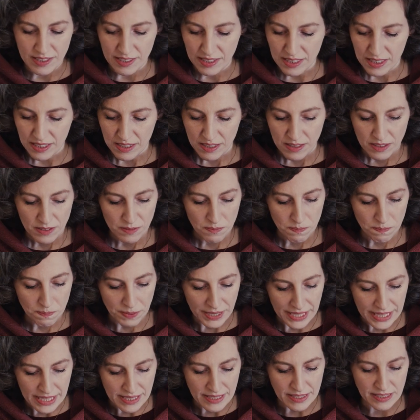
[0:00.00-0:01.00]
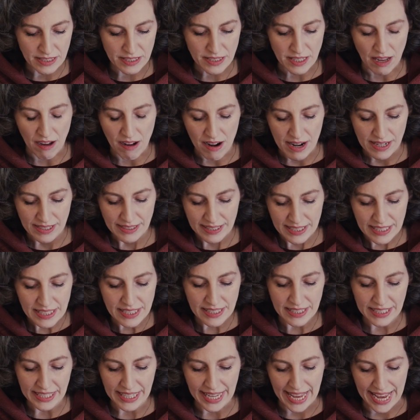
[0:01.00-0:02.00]
The piece's
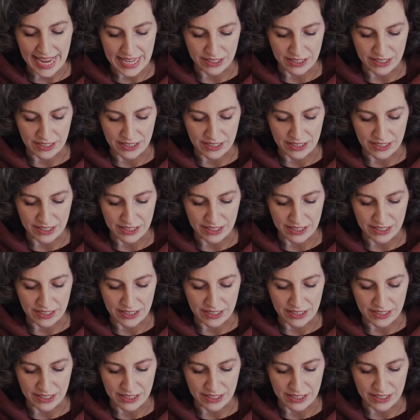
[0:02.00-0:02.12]
artistic